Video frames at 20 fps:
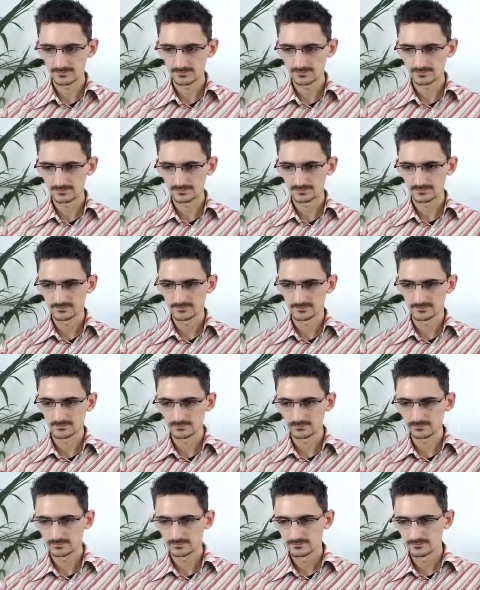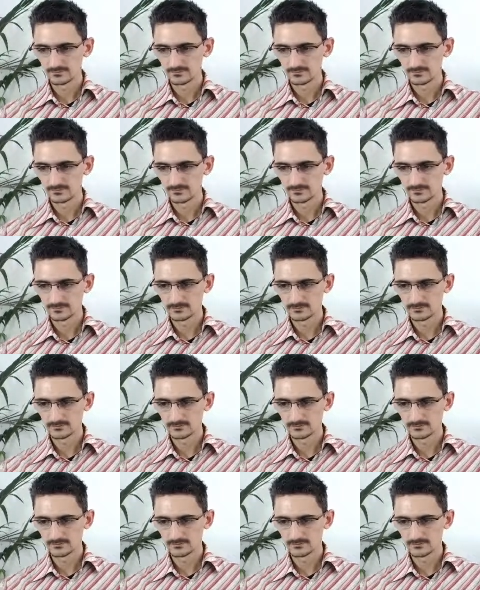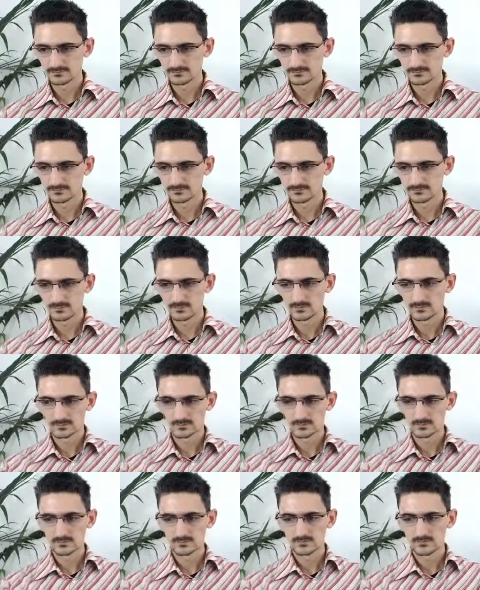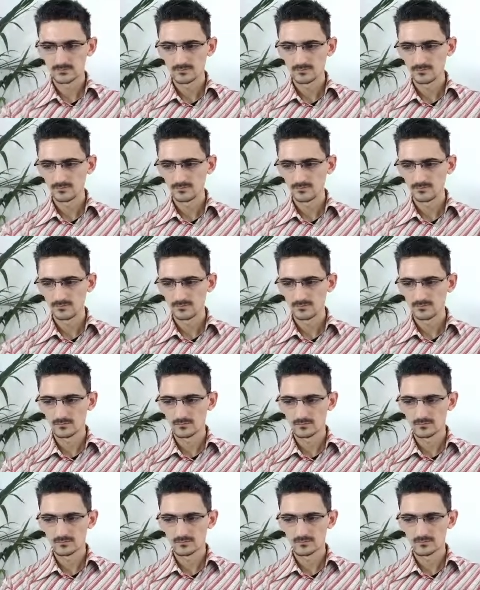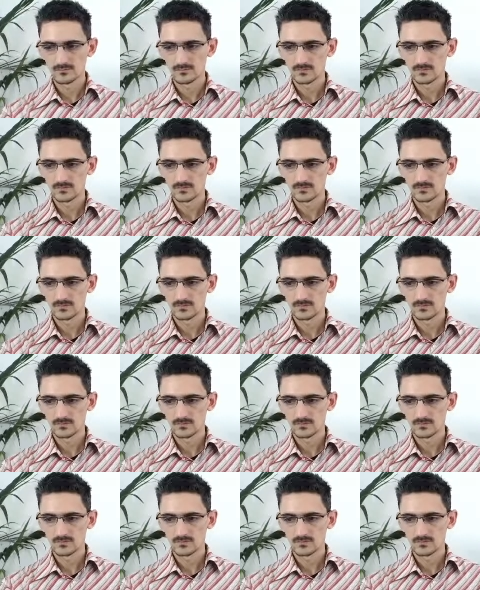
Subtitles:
[no speech]